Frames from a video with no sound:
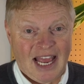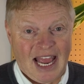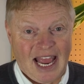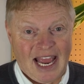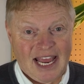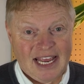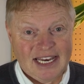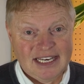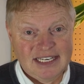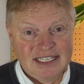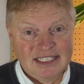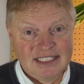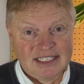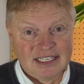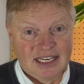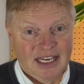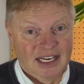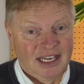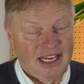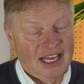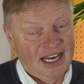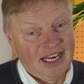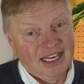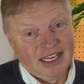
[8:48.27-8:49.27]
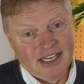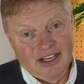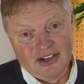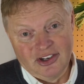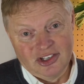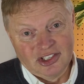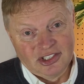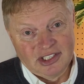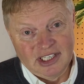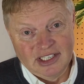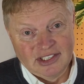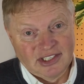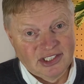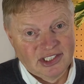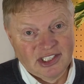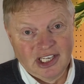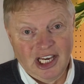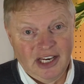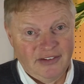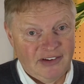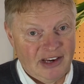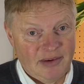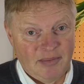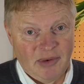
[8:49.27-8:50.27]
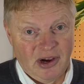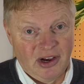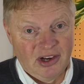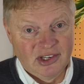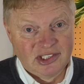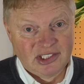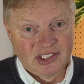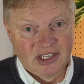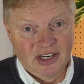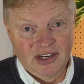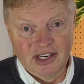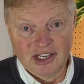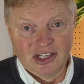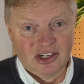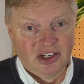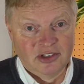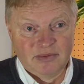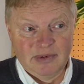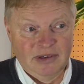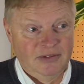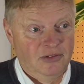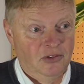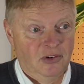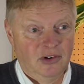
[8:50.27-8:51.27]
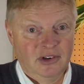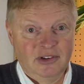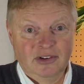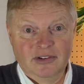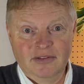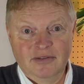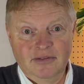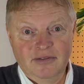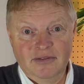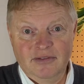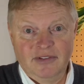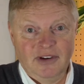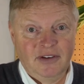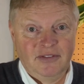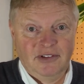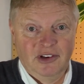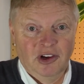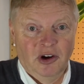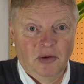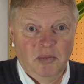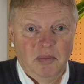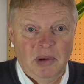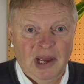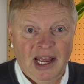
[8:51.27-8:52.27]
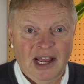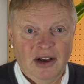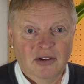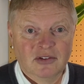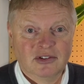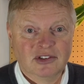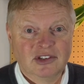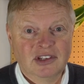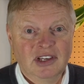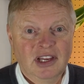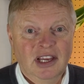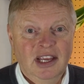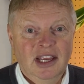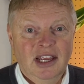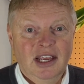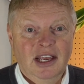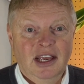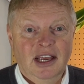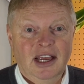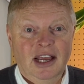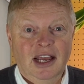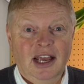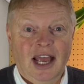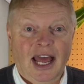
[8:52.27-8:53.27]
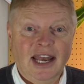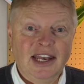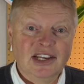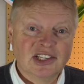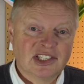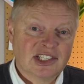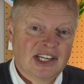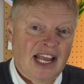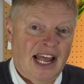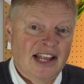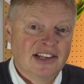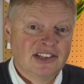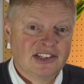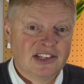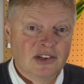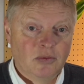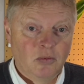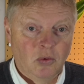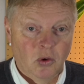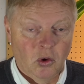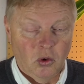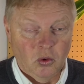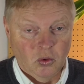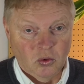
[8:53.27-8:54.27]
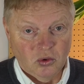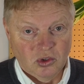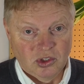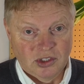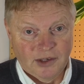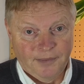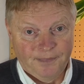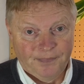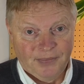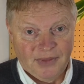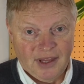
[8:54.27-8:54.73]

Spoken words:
and again it's a Survey Master, and it cost me 450 odd pounds, and it scans the walls.